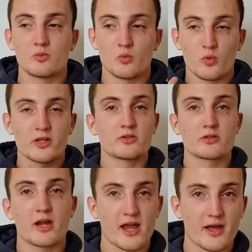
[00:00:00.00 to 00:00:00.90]
when
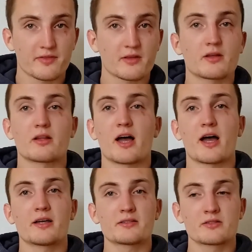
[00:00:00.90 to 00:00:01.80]
you're at the
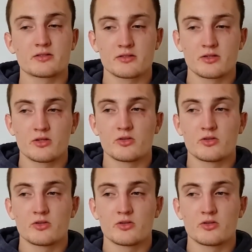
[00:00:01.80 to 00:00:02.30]
class,